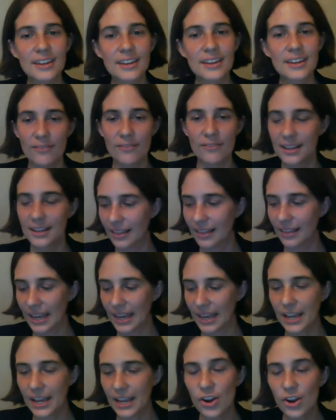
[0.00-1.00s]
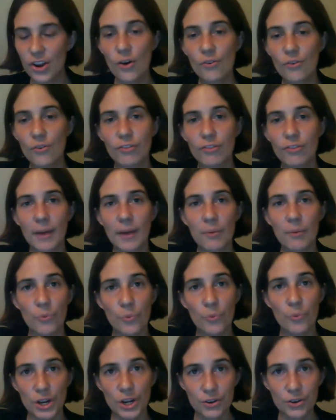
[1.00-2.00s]
think part of it, like I
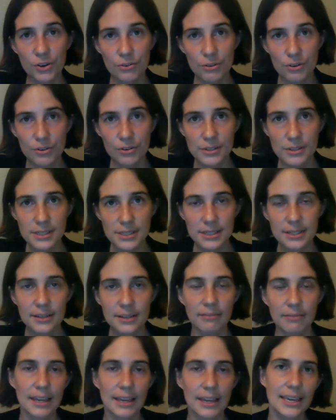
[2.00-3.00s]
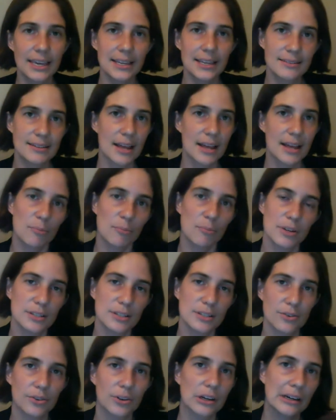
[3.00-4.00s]
know for my 1-year-old, like he's not
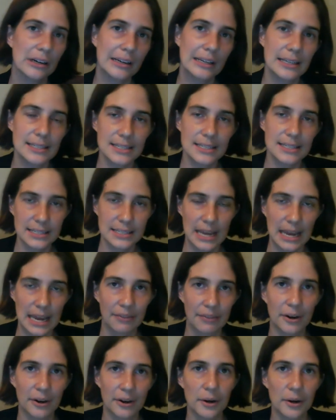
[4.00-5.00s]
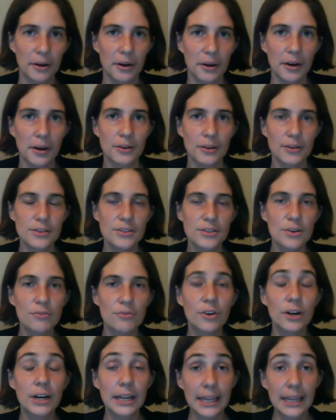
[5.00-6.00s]
a preschooler, he's a toddler.
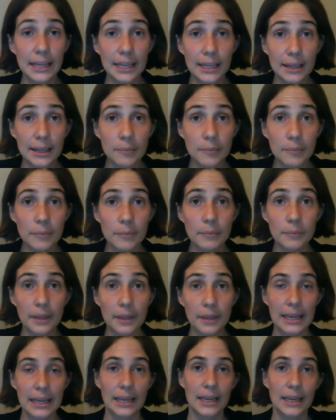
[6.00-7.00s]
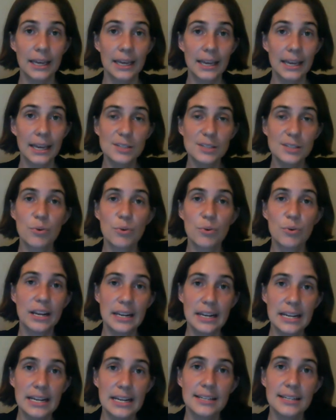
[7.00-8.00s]
So for him, like his
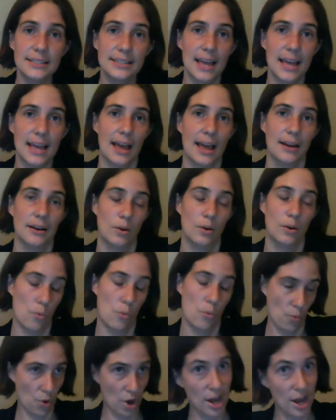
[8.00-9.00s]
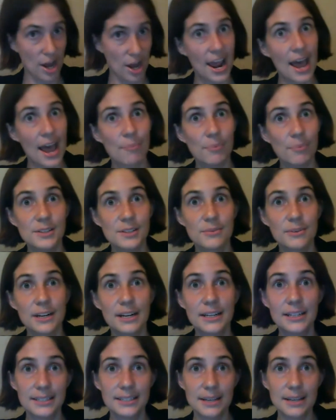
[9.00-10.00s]
brain needs that. What happens when
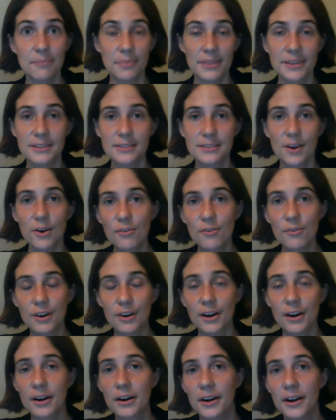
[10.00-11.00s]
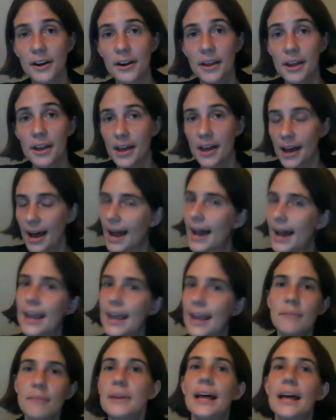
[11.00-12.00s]
I dump this over?
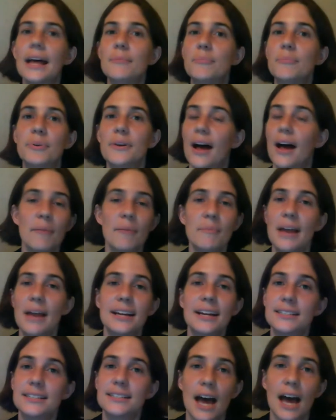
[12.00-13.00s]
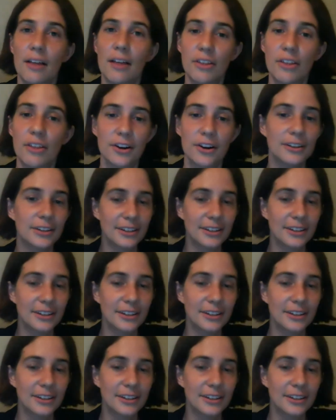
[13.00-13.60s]
I'm not a toddler.